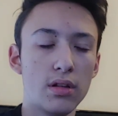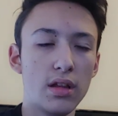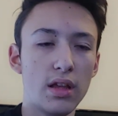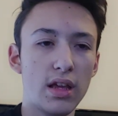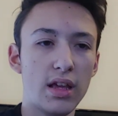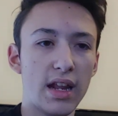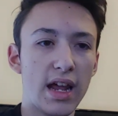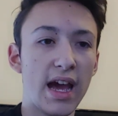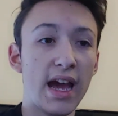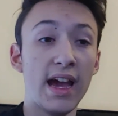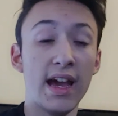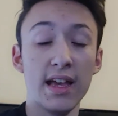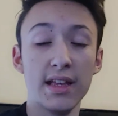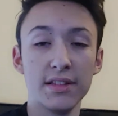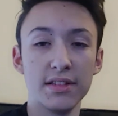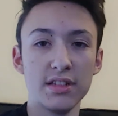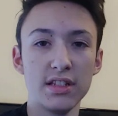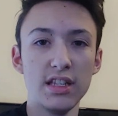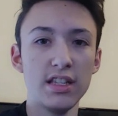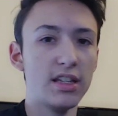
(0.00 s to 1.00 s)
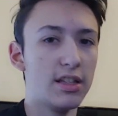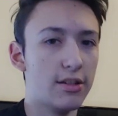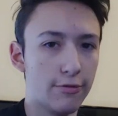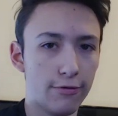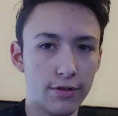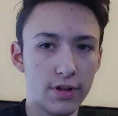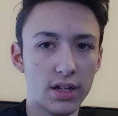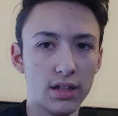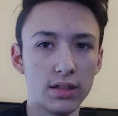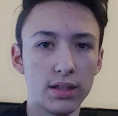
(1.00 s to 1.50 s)
has
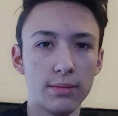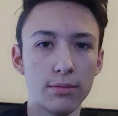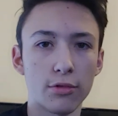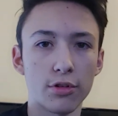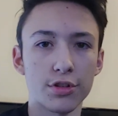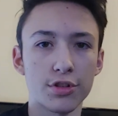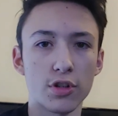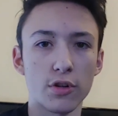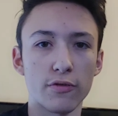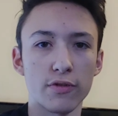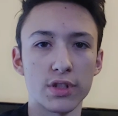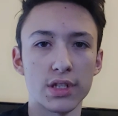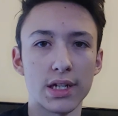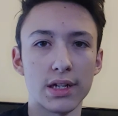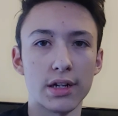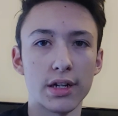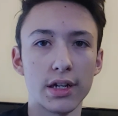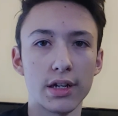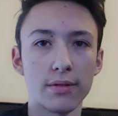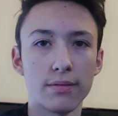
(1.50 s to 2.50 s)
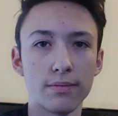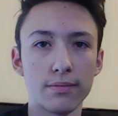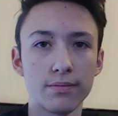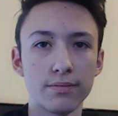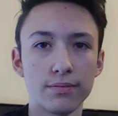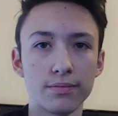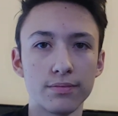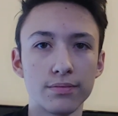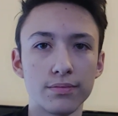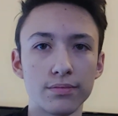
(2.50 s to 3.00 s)
infinitely more surface area.
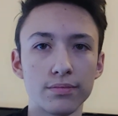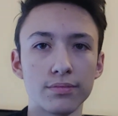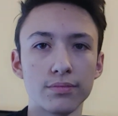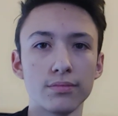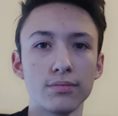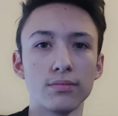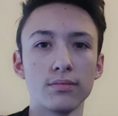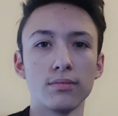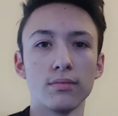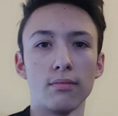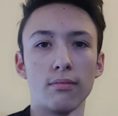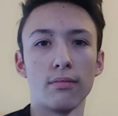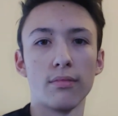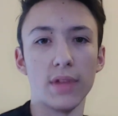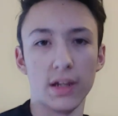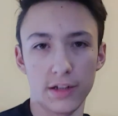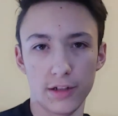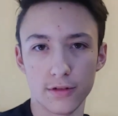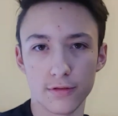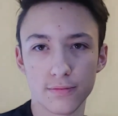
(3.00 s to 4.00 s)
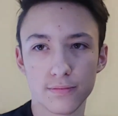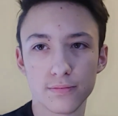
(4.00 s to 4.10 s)
Thank you.